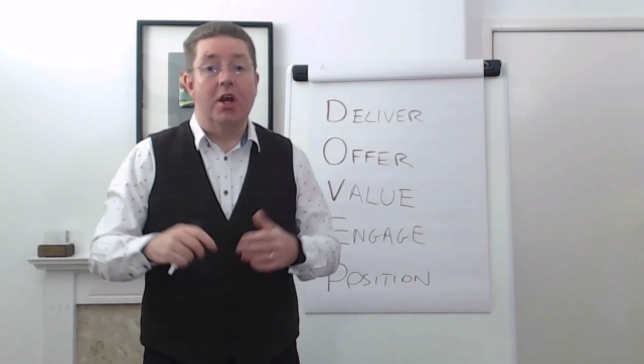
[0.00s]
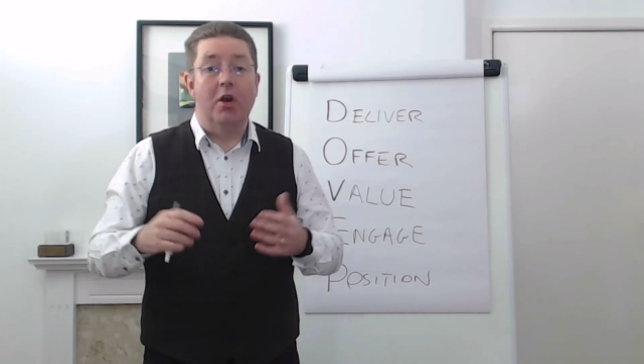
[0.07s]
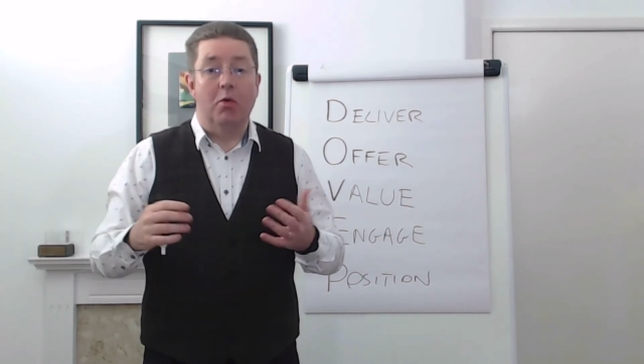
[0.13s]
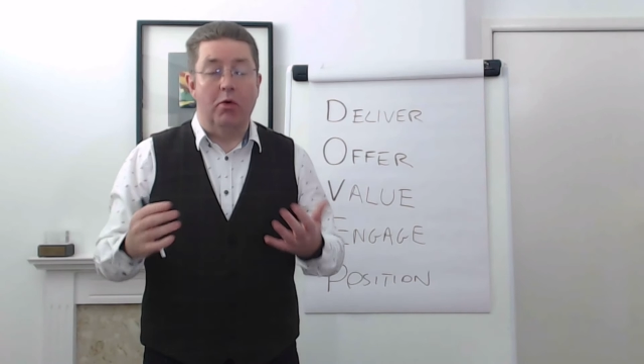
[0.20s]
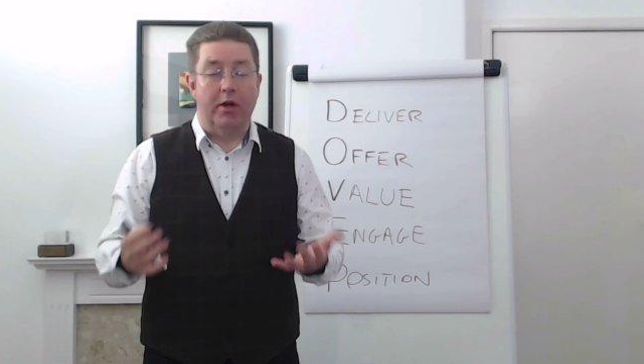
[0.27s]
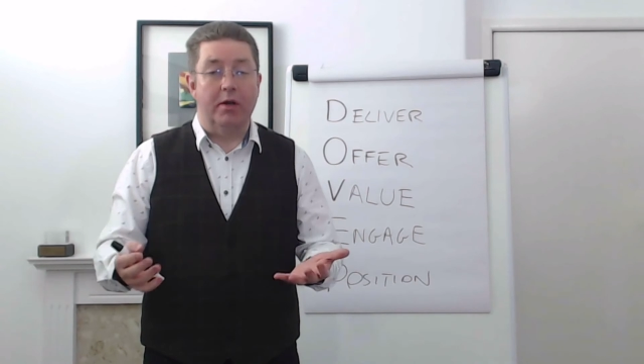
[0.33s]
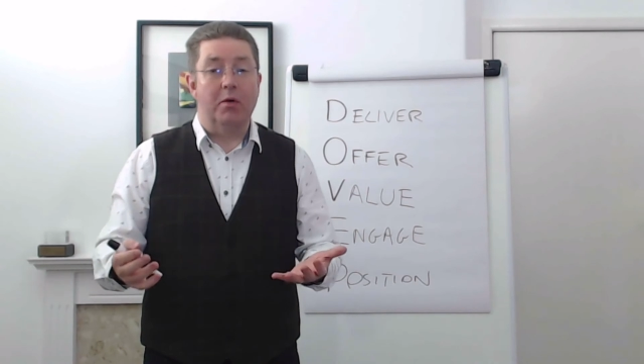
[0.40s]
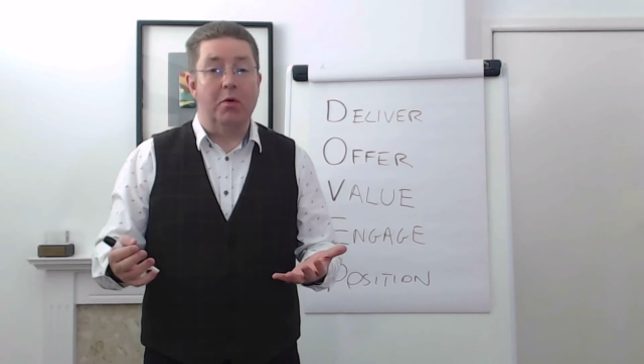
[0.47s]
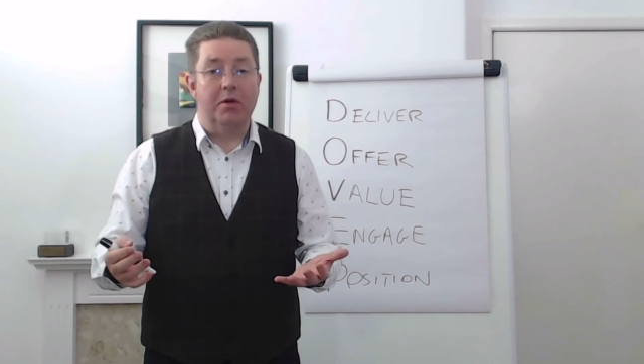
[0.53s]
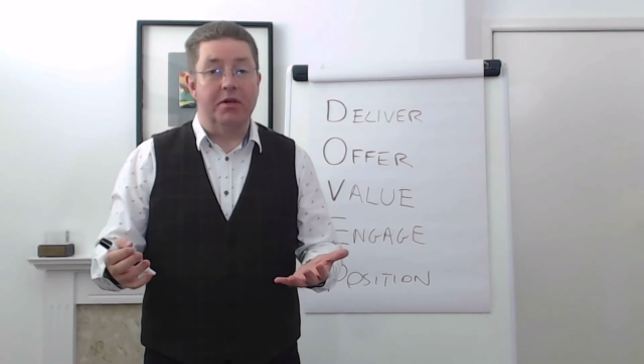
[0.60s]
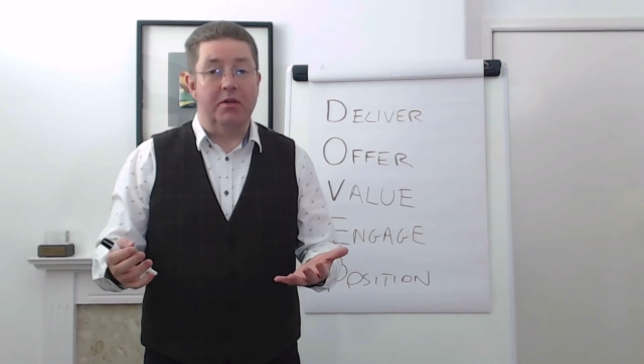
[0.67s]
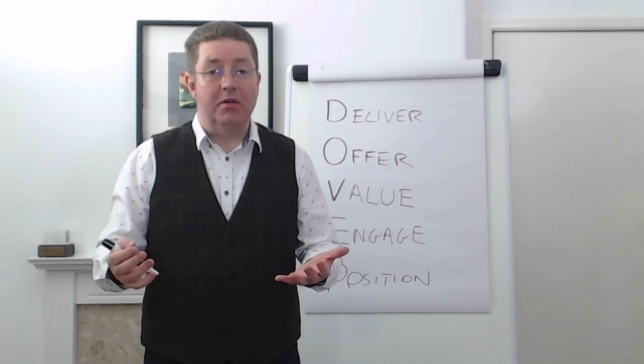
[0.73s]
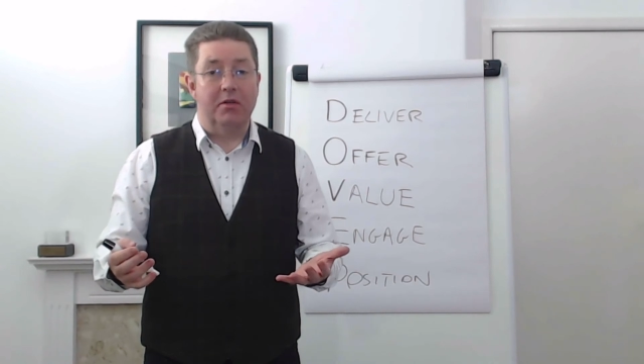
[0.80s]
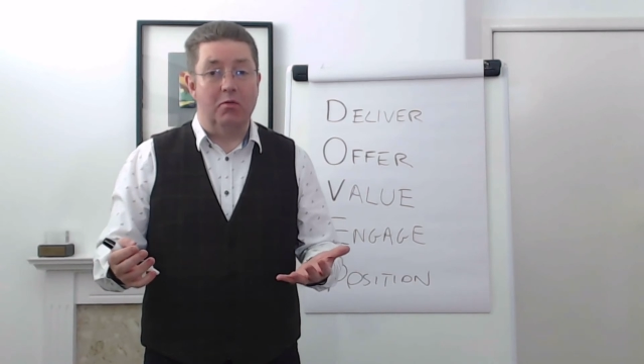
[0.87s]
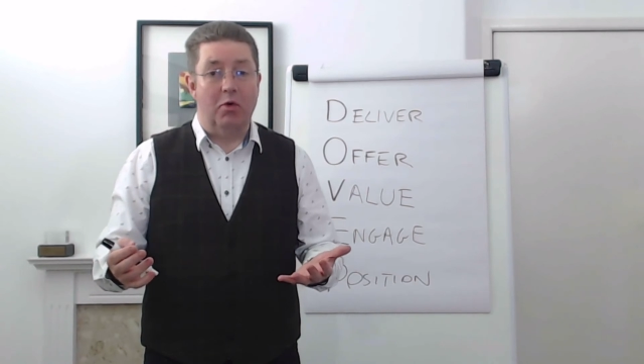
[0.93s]
what do I
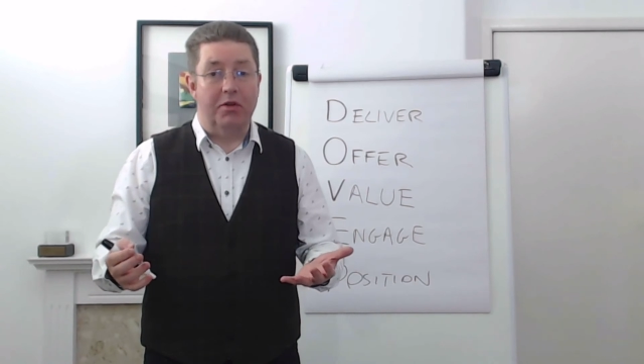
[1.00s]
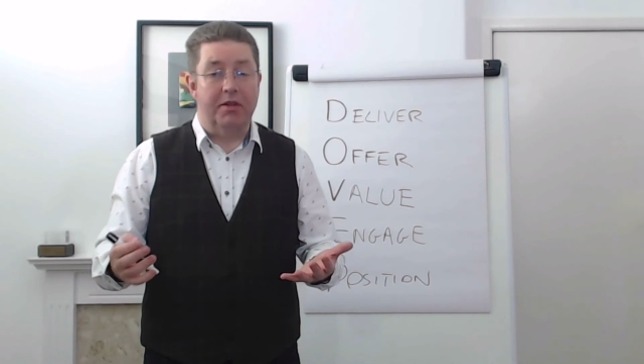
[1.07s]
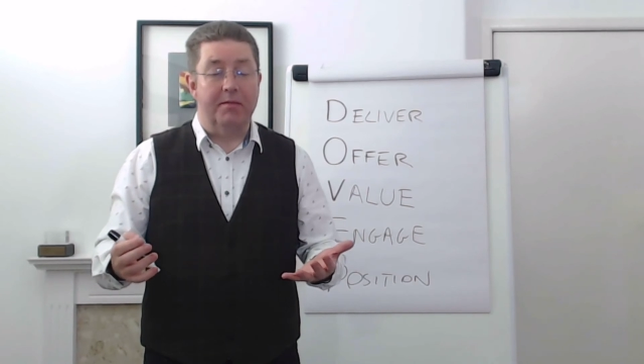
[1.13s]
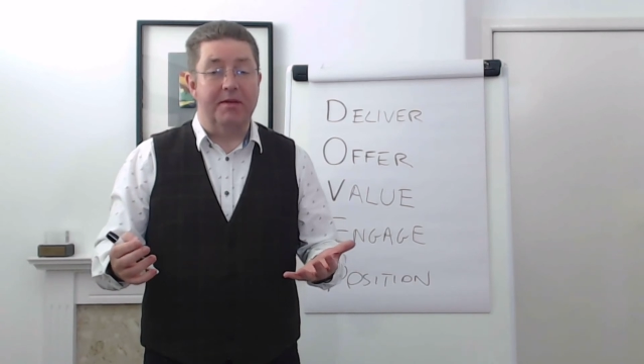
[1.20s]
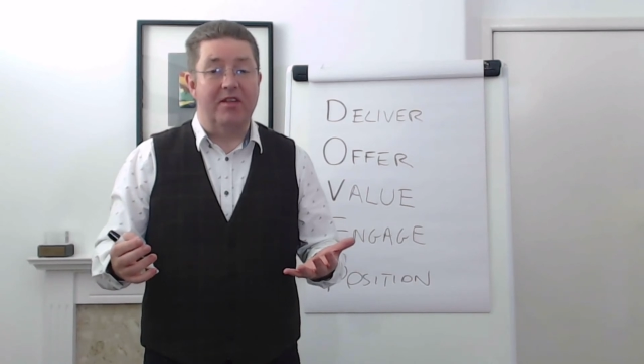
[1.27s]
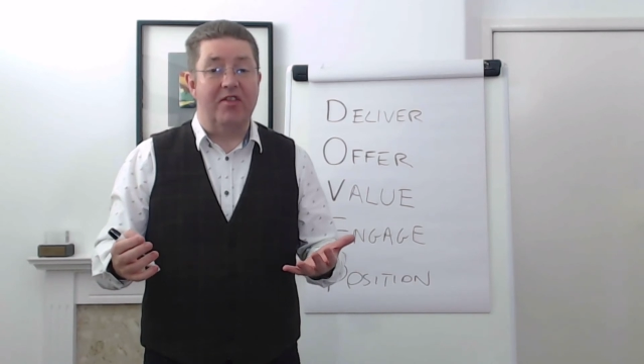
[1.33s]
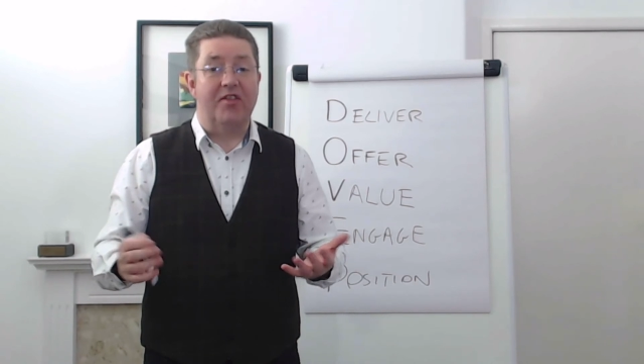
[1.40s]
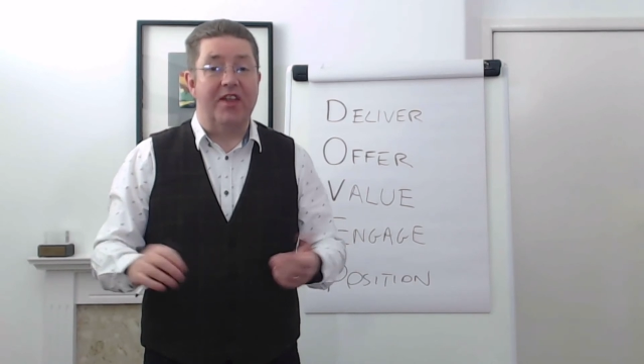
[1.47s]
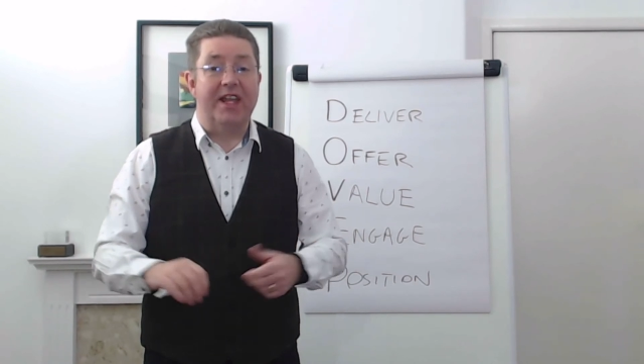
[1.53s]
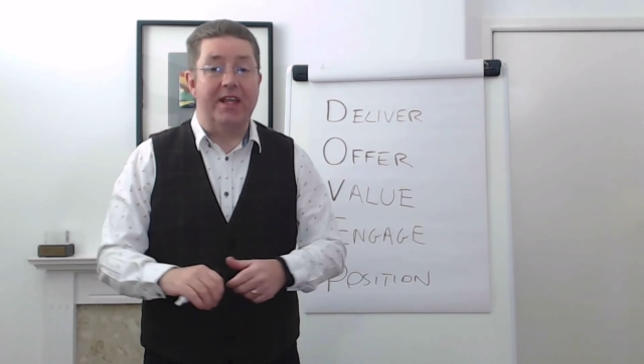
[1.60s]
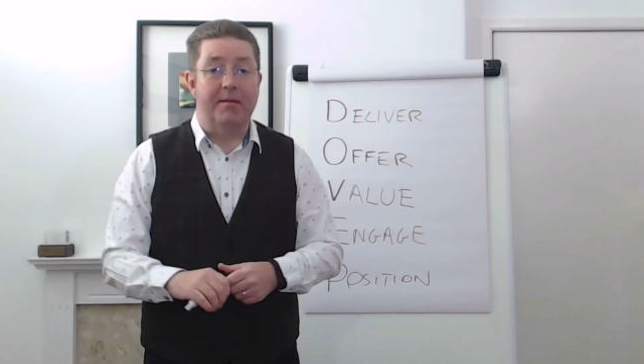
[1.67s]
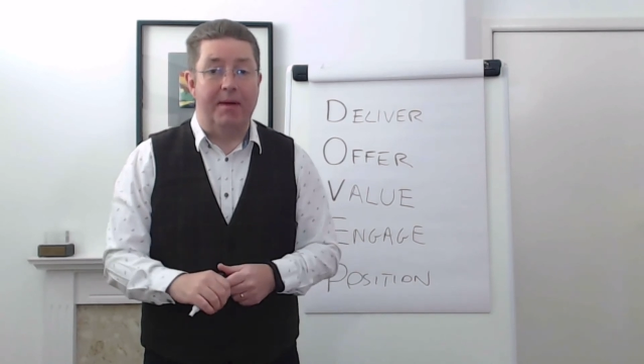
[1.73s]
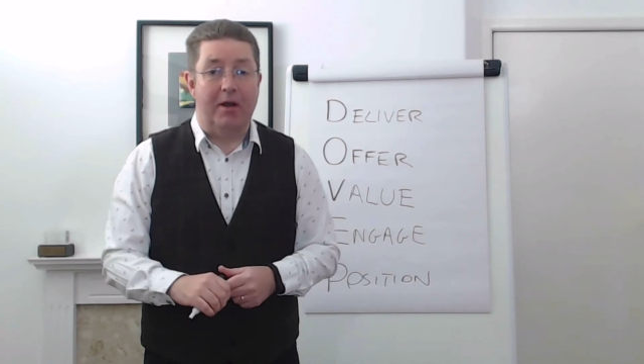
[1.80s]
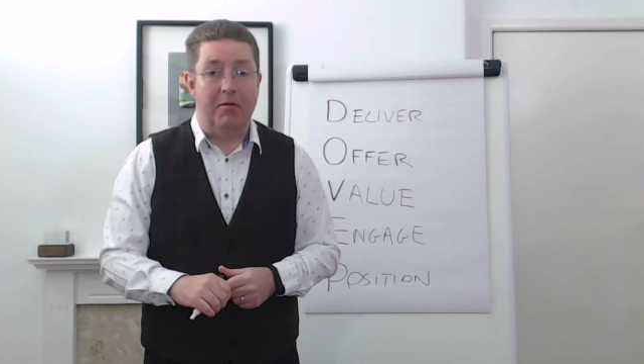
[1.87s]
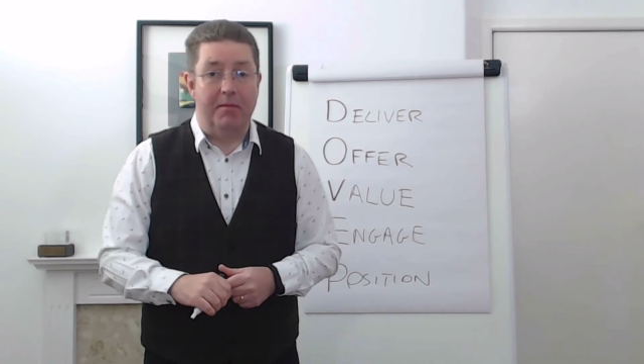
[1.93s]
want them to think
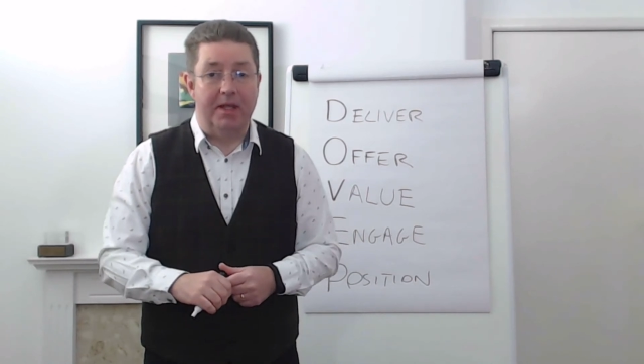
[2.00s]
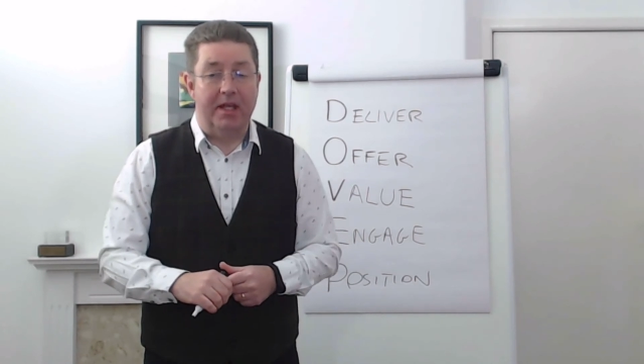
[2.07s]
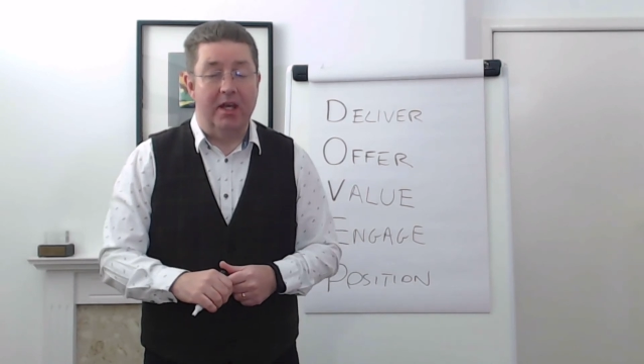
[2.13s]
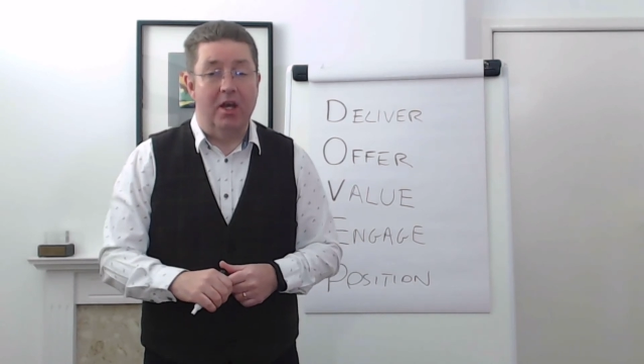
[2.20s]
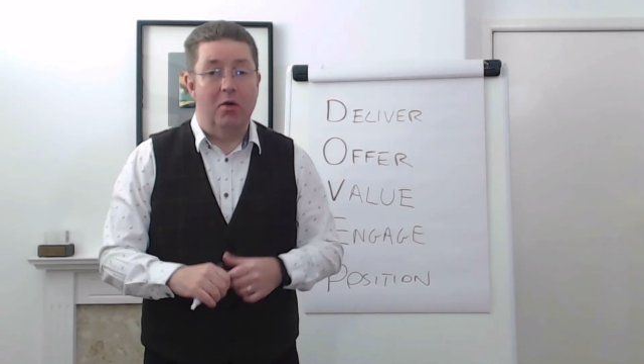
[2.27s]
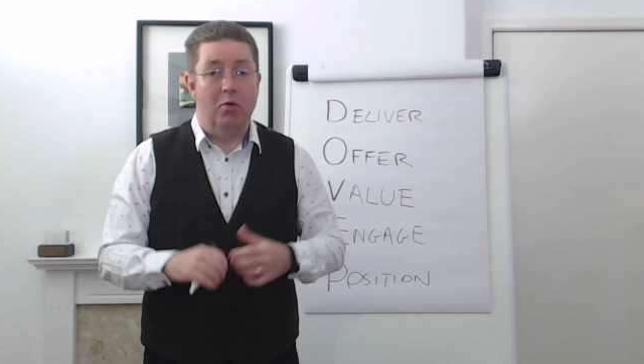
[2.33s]
about me?